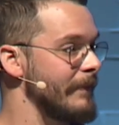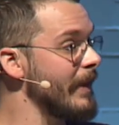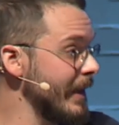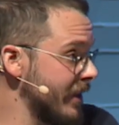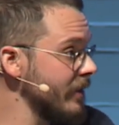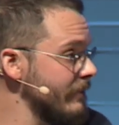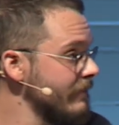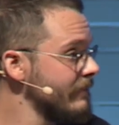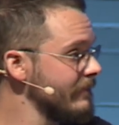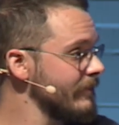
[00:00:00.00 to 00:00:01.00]
That it could
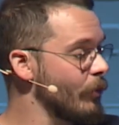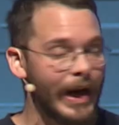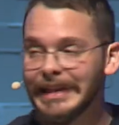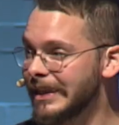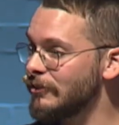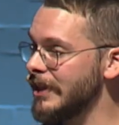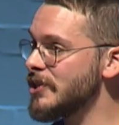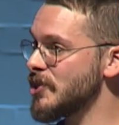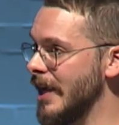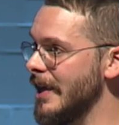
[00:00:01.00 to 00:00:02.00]
quite literally
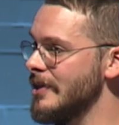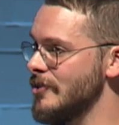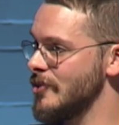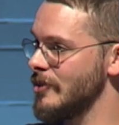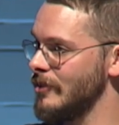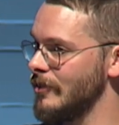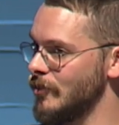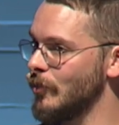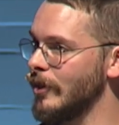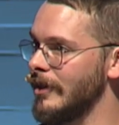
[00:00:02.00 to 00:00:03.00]
change
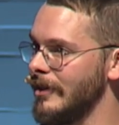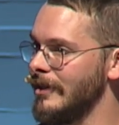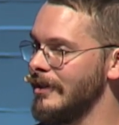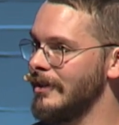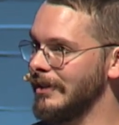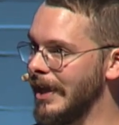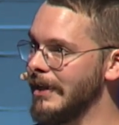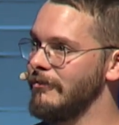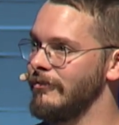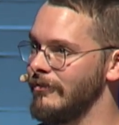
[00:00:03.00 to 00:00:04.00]
your
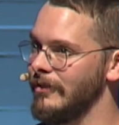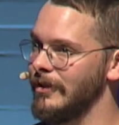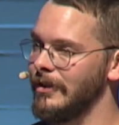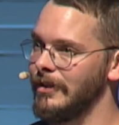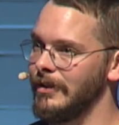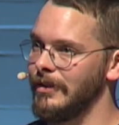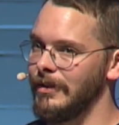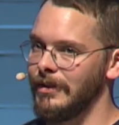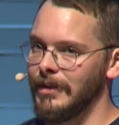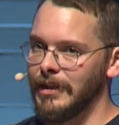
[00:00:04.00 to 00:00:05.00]
life.
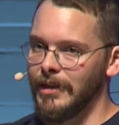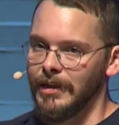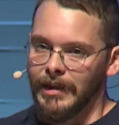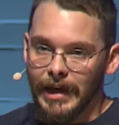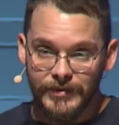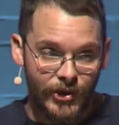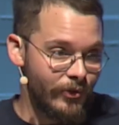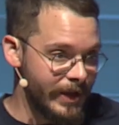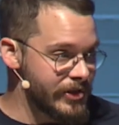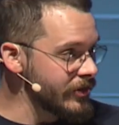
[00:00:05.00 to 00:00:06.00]
And
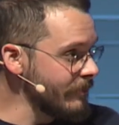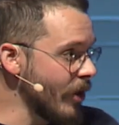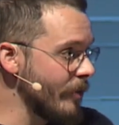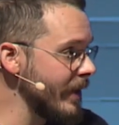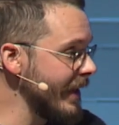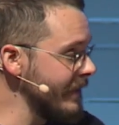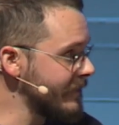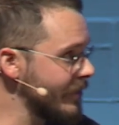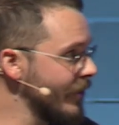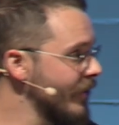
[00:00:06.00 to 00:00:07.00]
so in just a moment,
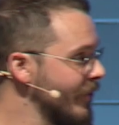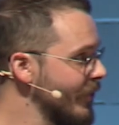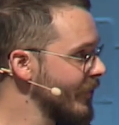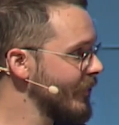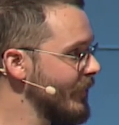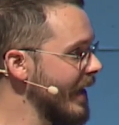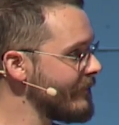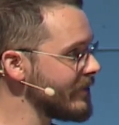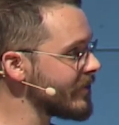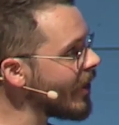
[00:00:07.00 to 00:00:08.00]
as we have
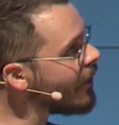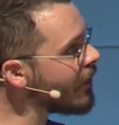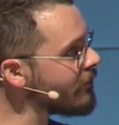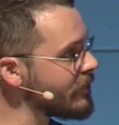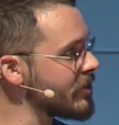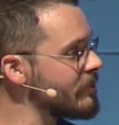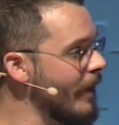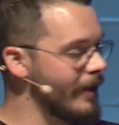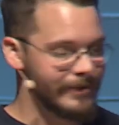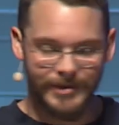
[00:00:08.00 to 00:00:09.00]
a song of
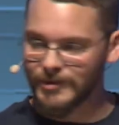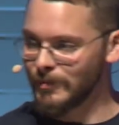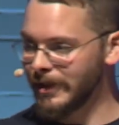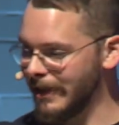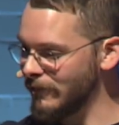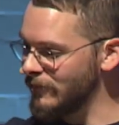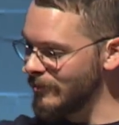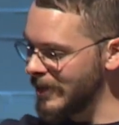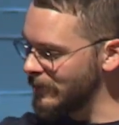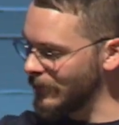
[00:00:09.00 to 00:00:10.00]
response, we're gonna have a few
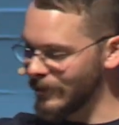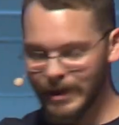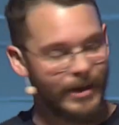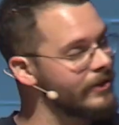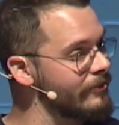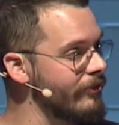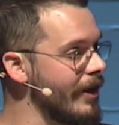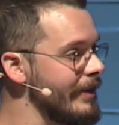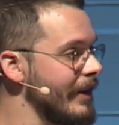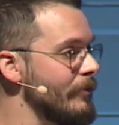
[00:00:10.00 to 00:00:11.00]
people here at the
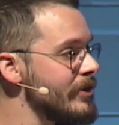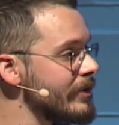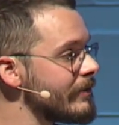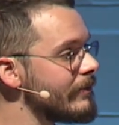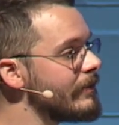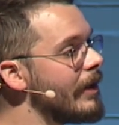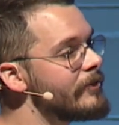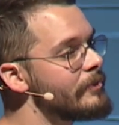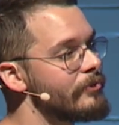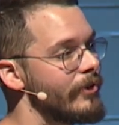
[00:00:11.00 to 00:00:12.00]
front that would just love
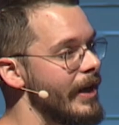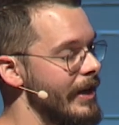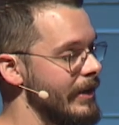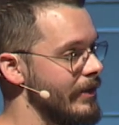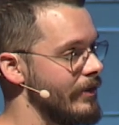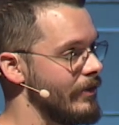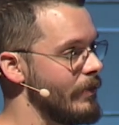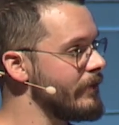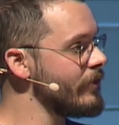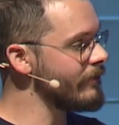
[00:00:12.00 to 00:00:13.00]
to pray
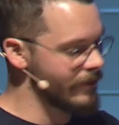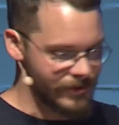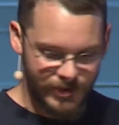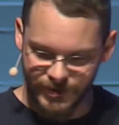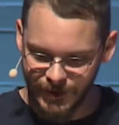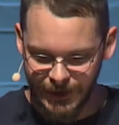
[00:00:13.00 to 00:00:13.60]
with you. If